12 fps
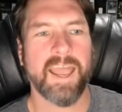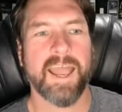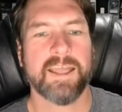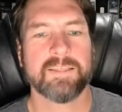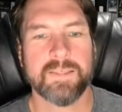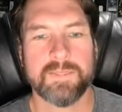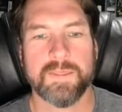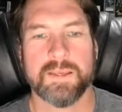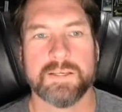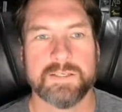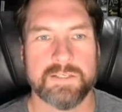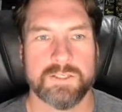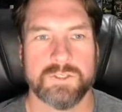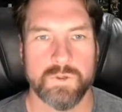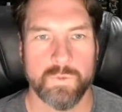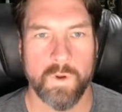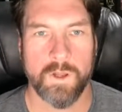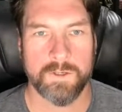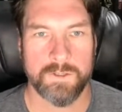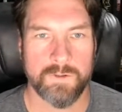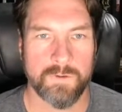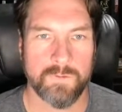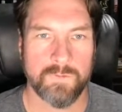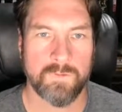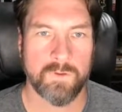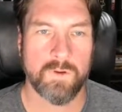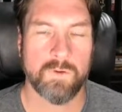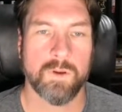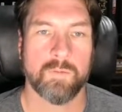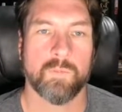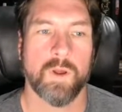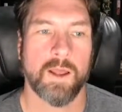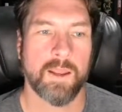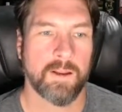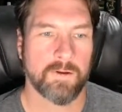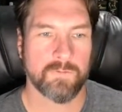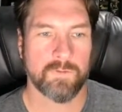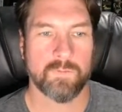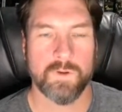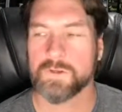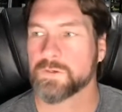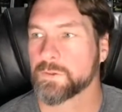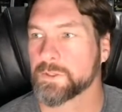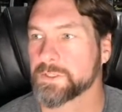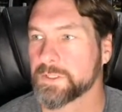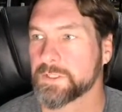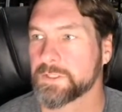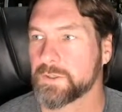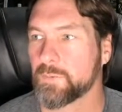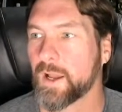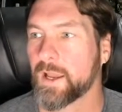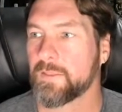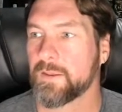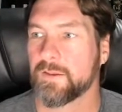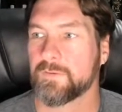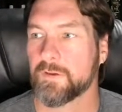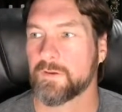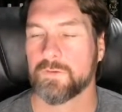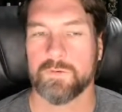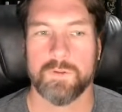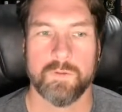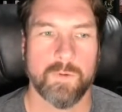add the things that you want to do. So you can buy, here's the resources, you buy these also